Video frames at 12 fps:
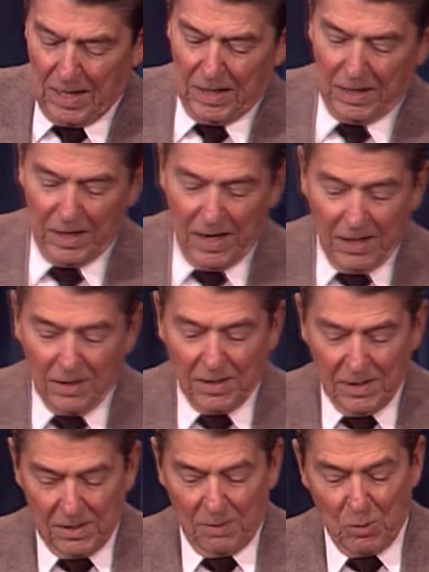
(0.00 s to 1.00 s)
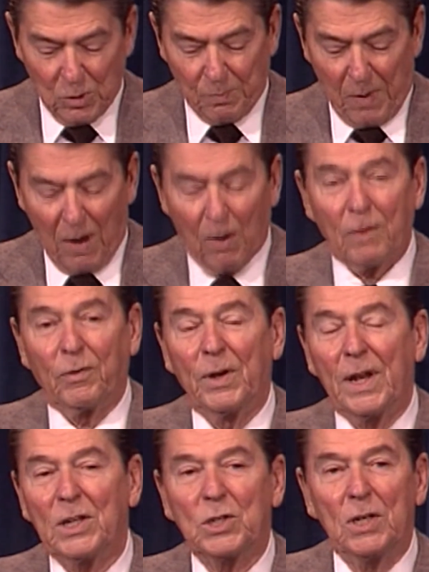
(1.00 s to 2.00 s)
In England, the most powerful
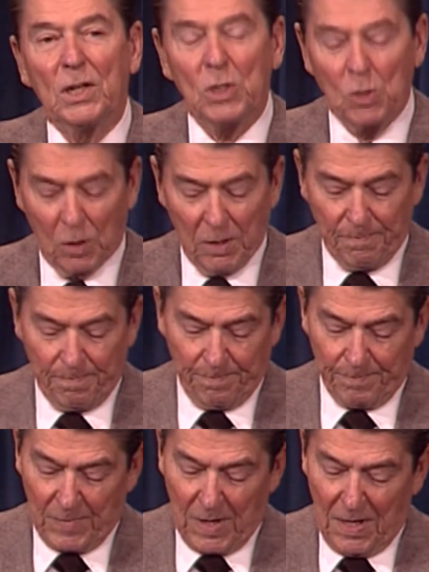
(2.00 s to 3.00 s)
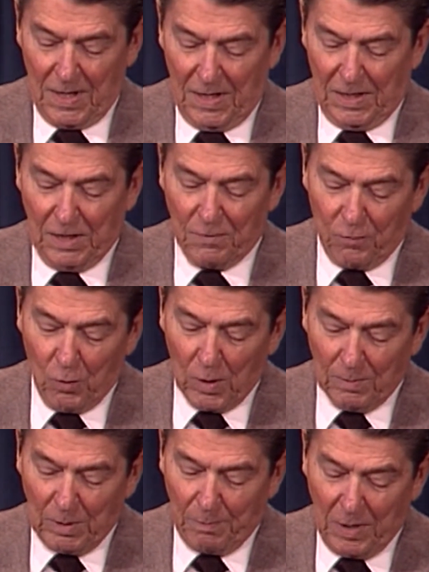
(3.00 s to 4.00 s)
nation in Europe,
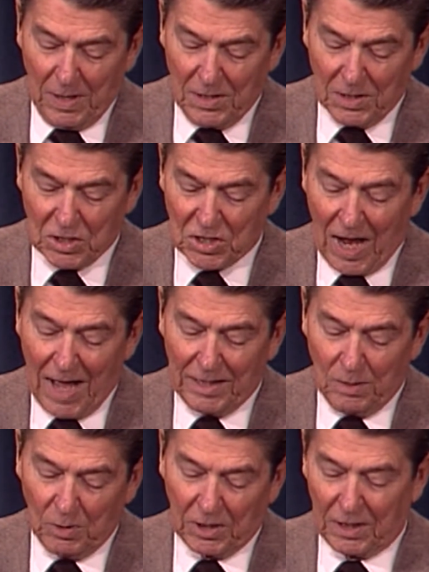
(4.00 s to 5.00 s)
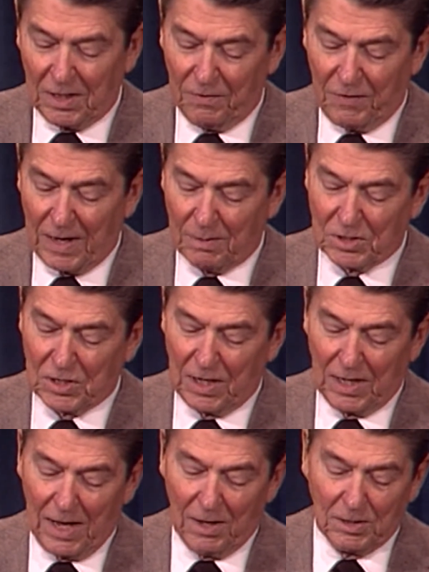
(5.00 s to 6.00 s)
informed opinion sided with the Confederacy
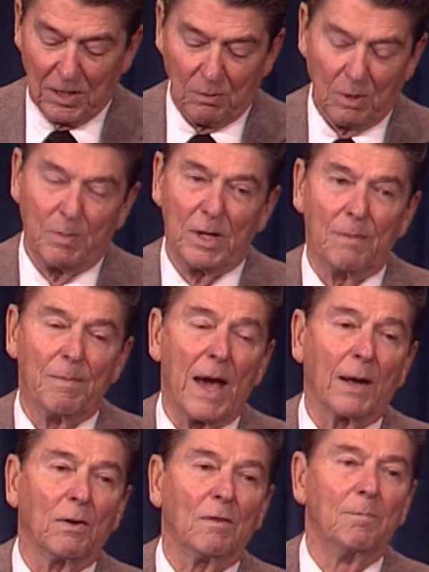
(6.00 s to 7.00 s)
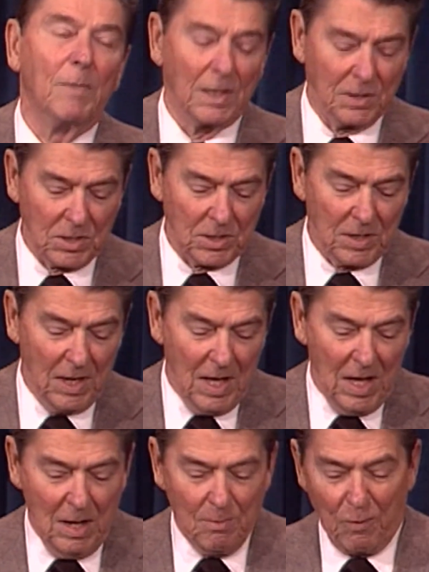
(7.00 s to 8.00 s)
and held that it would be a matter of months
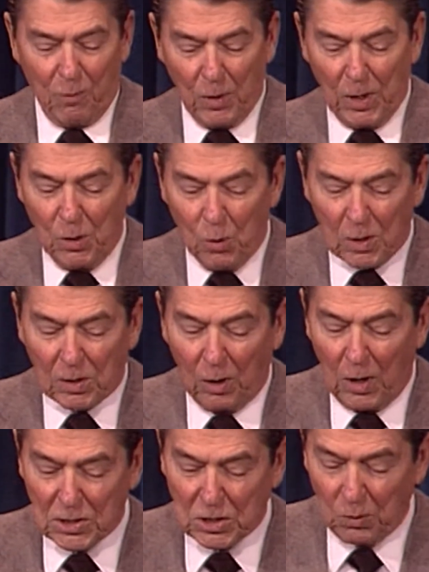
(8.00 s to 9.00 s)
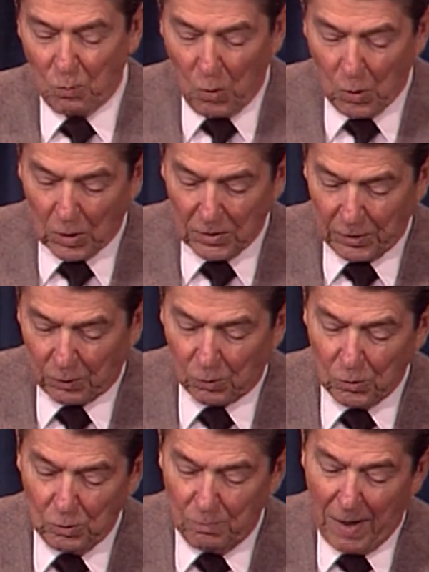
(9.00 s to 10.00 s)
before the North lost the war and the
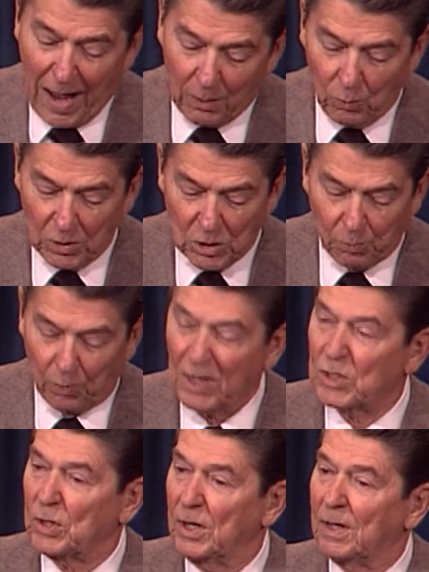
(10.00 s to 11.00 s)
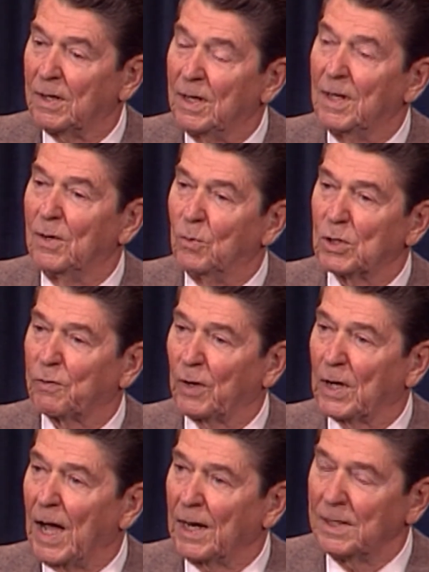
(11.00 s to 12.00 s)
crude backwoods president was
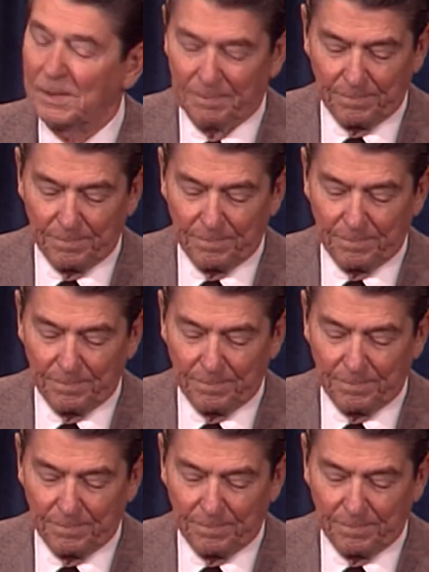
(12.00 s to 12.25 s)
forgotten.